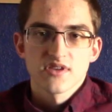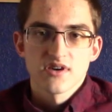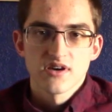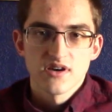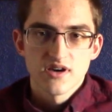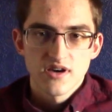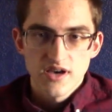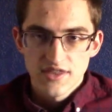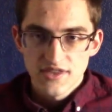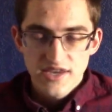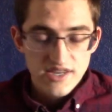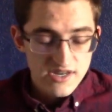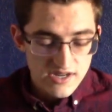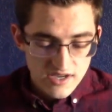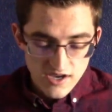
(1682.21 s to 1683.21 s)
And
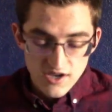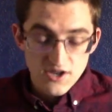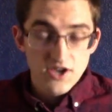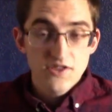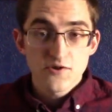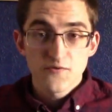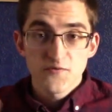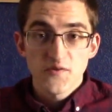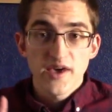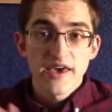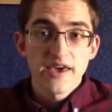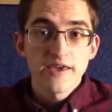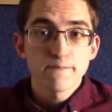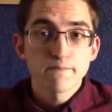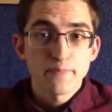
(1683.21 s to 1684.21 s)
then another
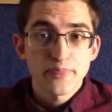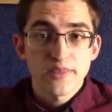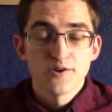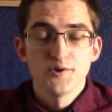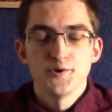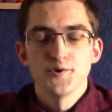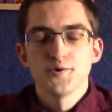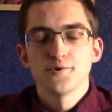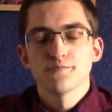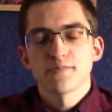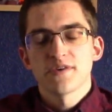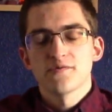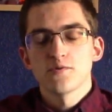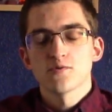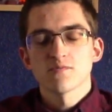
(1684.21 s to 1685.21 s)
Fae, who,
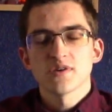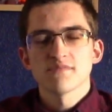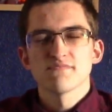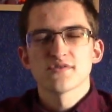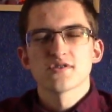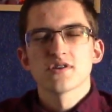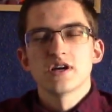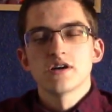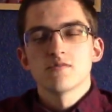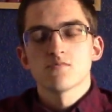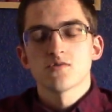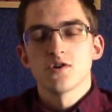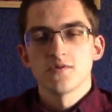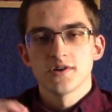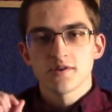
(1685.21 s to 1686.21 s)
if you remember,
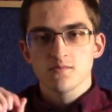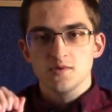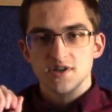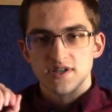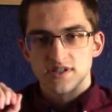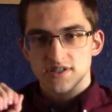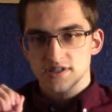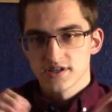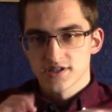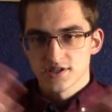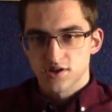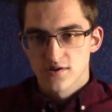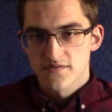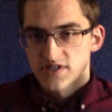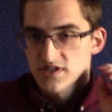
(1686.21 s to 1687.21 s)
Rowan was a
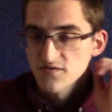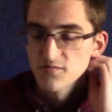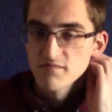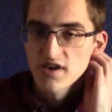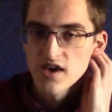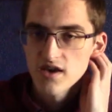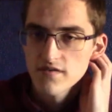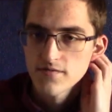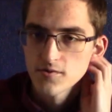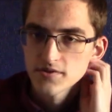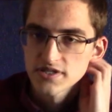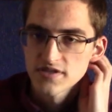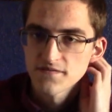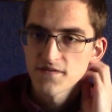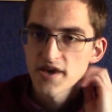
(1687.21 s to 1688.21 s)
servant of Maeve, who
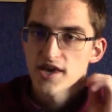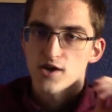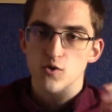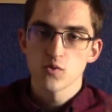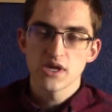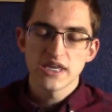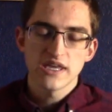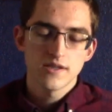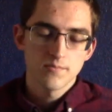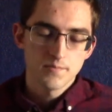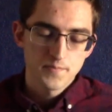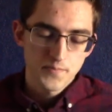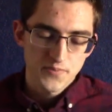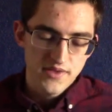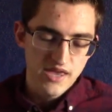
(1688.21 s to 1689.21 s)
is the Fae Queen,
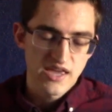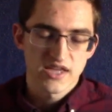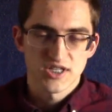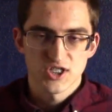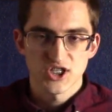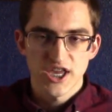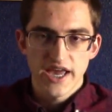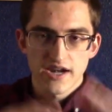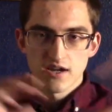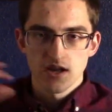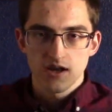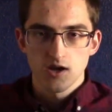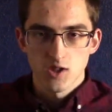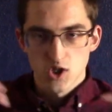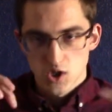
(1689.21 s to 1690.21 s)
and she had,
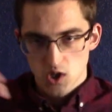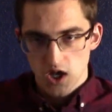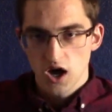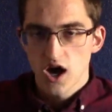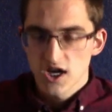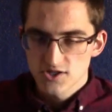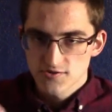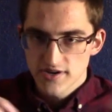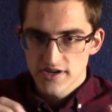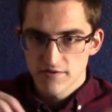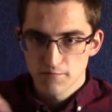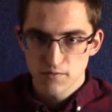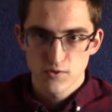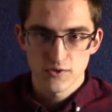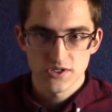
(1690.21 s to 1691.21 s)
like, a little cadre
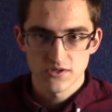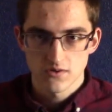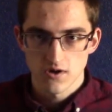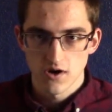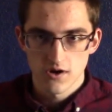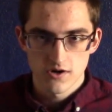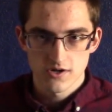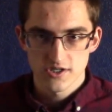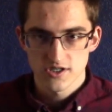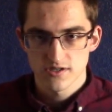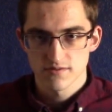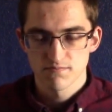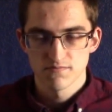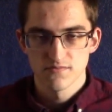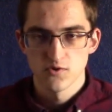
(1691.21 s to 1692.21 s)
of personal
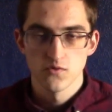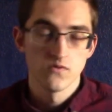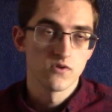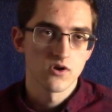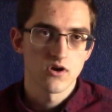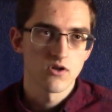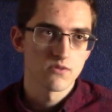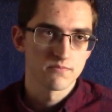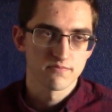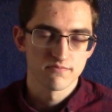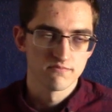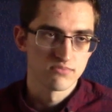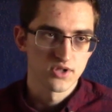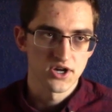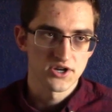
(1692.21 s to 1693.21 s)
guards who are all
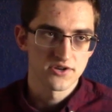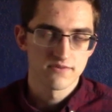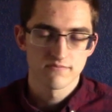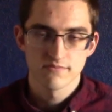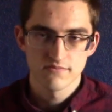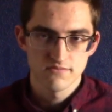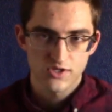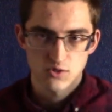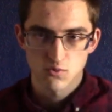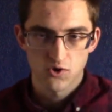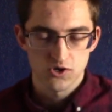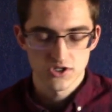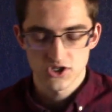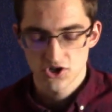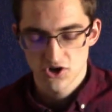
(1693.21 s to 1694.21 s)
blood
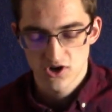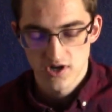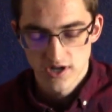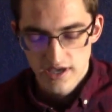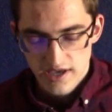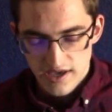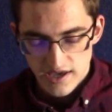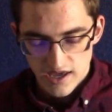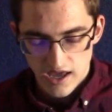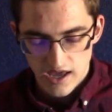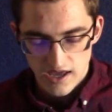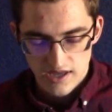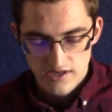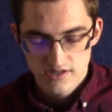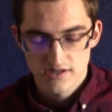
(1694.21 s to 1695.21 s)
sworn to her.
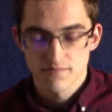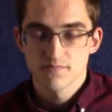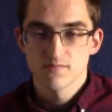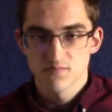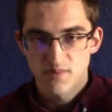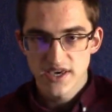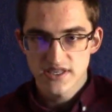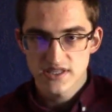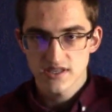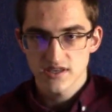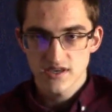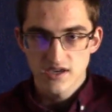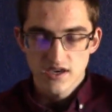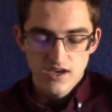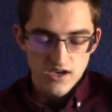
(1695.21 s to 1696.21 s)
And
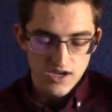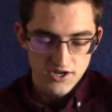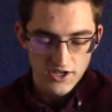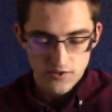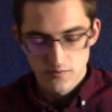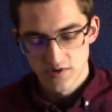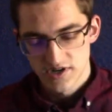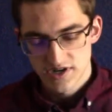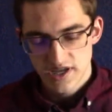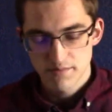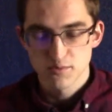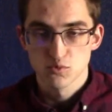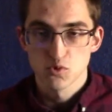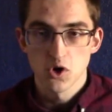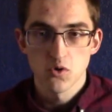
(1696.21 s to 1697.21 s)
basically, another one
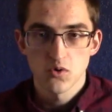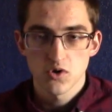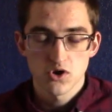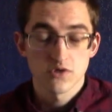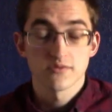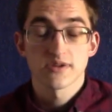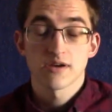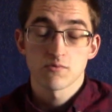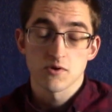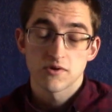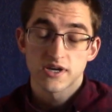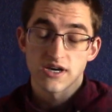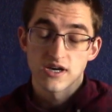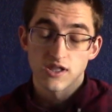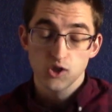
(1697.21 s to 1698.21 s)
named
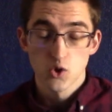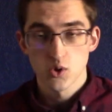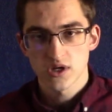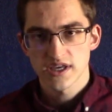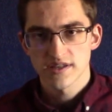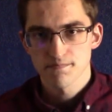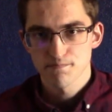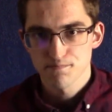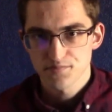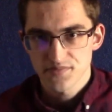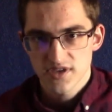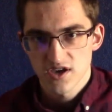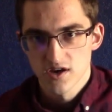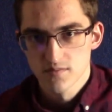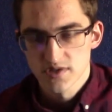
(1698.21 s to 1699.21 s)
Lorcan
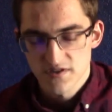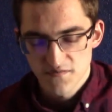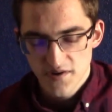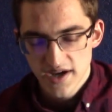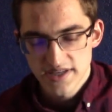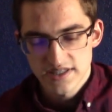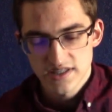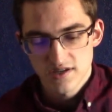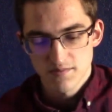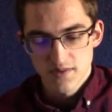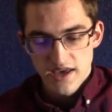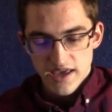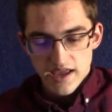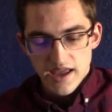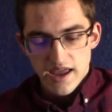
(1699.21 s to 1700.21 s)
comes and finds them,
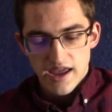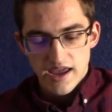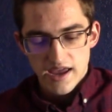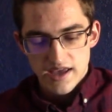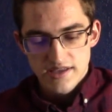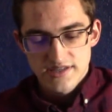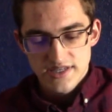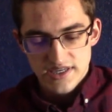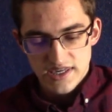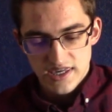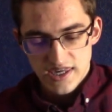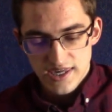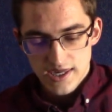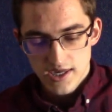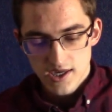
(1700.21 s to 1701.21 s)
and
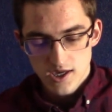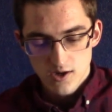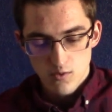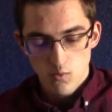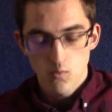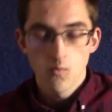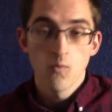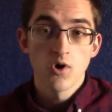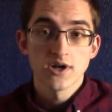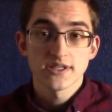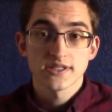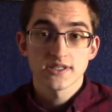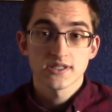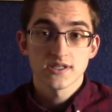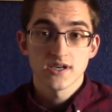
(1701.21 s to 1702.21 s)
he
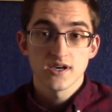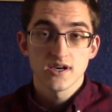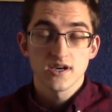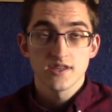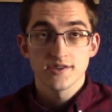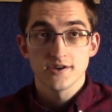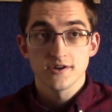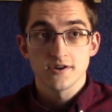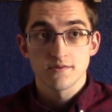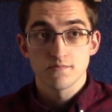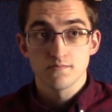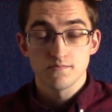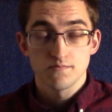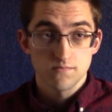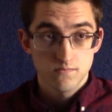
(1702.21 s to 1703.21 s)
wants the
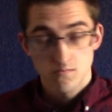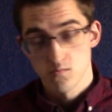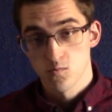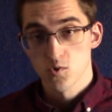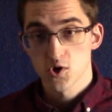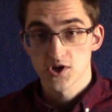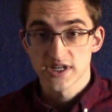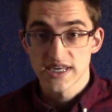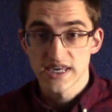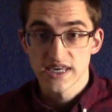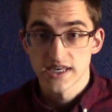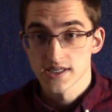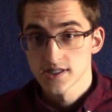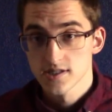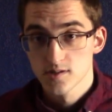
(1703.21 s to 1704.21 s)
word
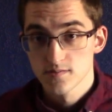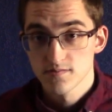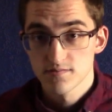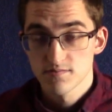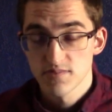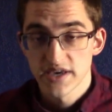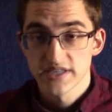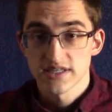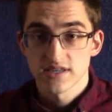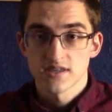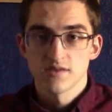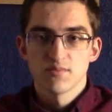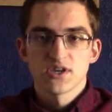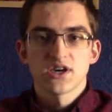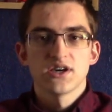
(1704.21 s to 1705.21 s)
keys,
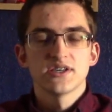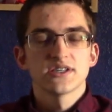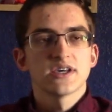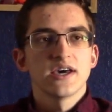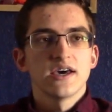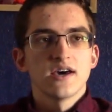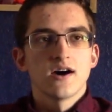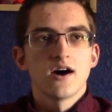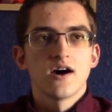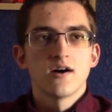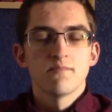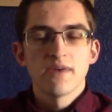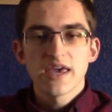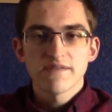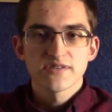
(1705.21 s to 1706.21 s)
basically, because
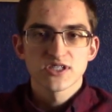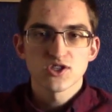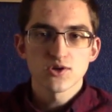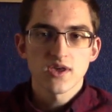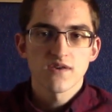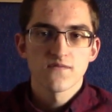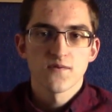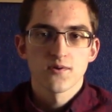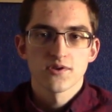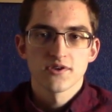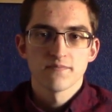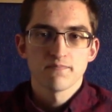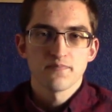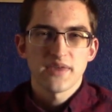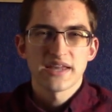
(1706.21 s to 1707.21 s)
Maeve is looking for
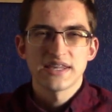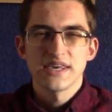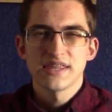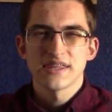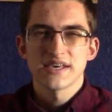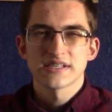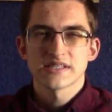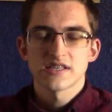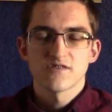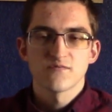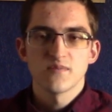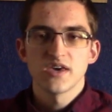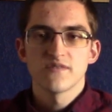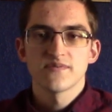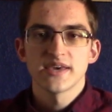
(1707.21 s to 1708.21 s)
them, and he thinks that if
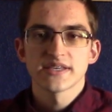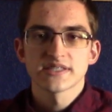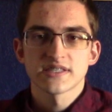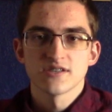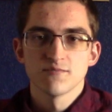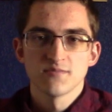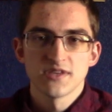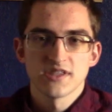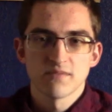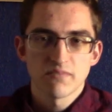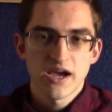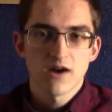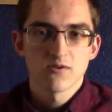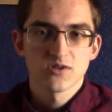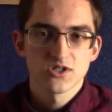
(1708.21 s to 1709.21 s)
Maeve gets them, then the
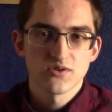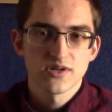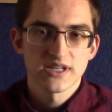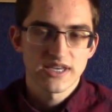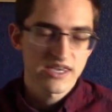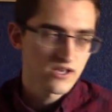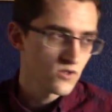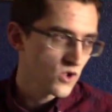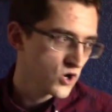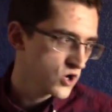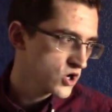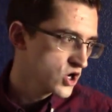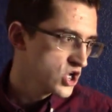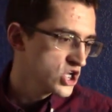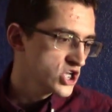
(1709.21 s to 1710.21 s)
power is going to kill
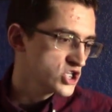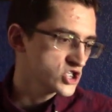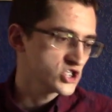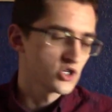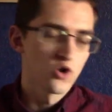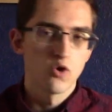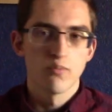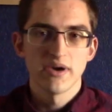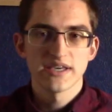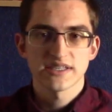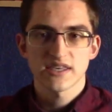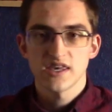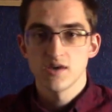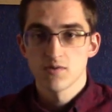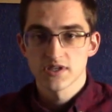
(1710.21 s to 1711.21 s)
her, so
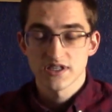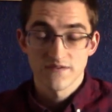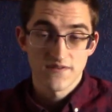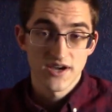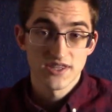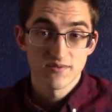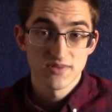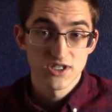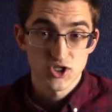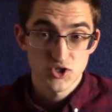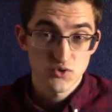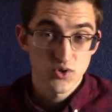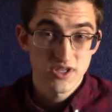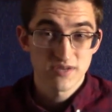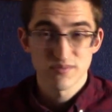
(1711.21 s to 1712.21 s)
basically he wants to find them and
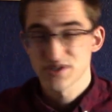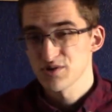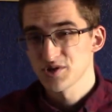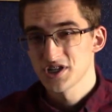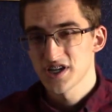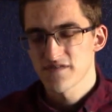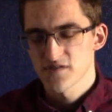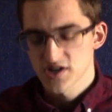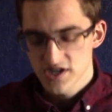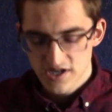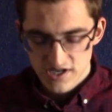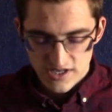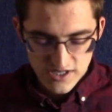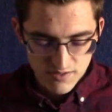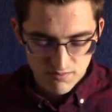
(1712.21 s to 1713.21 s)
destroy them so she never
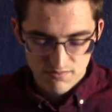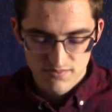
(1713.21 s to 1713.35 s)
does,